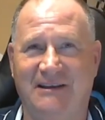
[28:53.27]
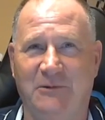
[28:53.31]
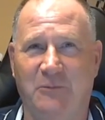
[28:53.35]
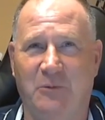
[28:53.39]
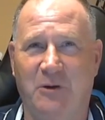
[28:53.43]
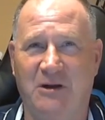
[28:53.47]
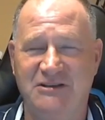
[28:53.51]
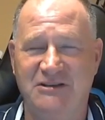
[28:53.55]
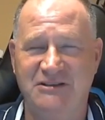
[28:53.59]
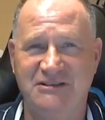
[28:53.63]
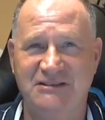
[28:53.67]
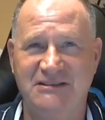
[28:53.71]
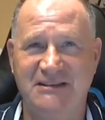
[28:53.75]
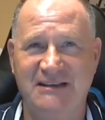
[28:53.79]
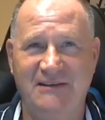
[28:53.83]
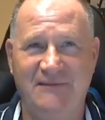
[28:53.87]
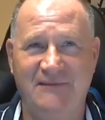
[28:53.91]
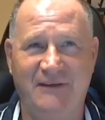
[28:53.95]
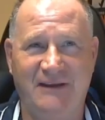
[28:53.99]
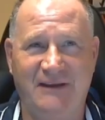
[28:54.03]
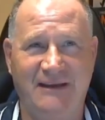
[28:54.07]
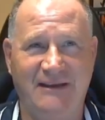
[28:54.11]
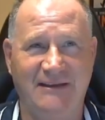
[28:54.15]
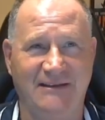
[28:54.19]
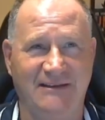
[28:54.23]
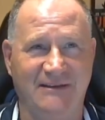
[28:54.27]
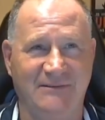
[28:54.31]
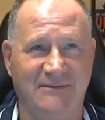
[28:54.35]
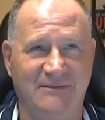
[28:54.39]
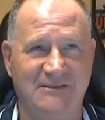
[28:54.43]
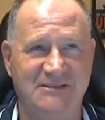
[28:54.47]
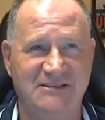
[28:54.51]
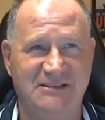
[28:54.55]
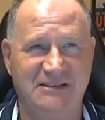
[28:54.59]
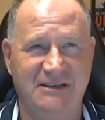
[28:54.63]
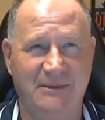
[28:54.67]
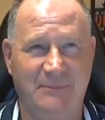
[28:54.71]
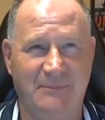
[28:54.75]
You're watching TV and you
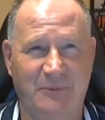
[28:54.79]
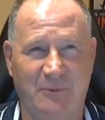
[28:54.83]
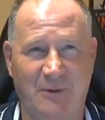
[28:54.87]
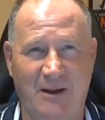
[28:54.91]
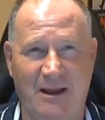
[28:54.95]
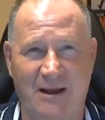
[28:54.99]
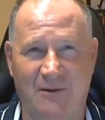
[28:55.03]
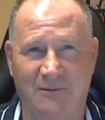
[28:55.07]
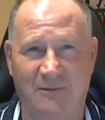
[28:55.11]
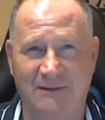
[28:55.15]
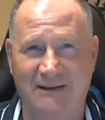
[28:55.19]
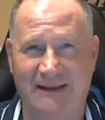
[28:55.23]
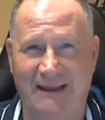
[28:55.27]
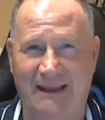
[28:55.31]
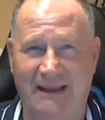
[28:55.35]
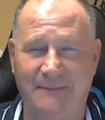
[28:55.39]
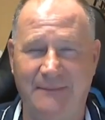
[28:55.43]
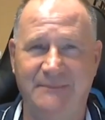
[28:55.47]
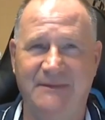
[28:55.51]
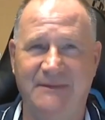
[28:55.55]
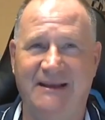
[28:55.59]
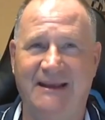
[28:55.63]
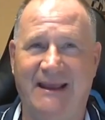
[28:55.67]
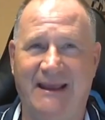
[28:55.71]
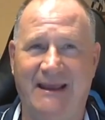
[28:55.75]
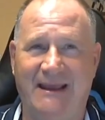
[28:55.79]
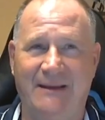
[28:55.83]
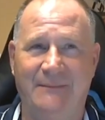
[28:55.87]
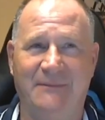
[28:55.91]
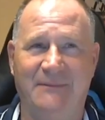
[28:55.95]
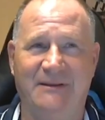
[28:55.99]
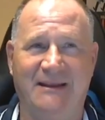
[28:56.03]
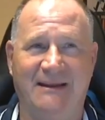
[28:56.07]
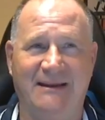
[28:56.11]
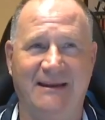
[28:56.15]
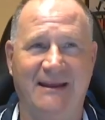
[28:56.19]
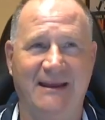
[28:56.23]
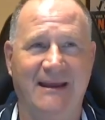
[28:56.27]
skip around game to game,
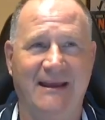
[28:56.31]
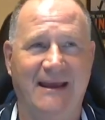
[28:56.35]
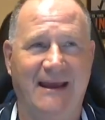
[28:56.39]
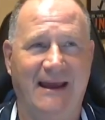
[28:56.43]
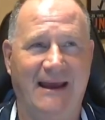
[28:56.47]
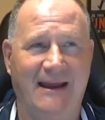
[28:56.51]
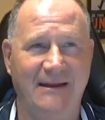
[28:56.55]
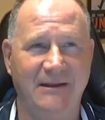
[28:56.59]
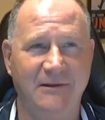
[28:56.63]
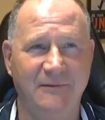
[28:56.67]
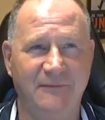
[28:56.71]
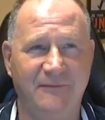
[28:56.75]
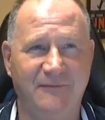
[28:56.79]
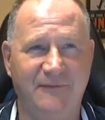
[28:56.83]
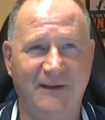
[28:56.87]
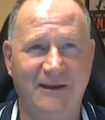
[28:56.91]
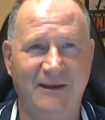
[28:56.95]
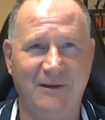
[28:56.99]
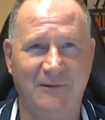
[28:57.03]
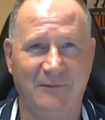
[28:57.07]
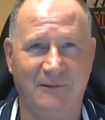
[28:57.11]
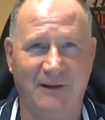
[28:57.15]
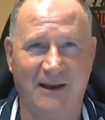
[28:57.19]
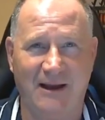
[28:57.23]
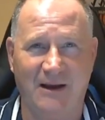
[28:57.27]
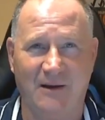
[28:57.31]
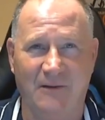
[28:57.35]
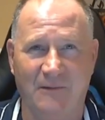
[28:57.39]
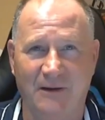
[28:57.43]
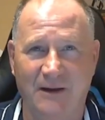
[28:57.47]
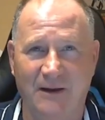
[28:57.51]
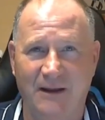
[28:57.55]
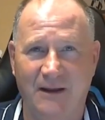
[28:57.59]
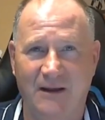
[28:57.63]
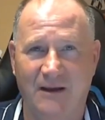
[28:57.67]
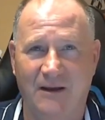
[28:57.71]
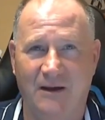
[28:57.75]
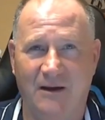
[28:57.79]
and then how do you figure out?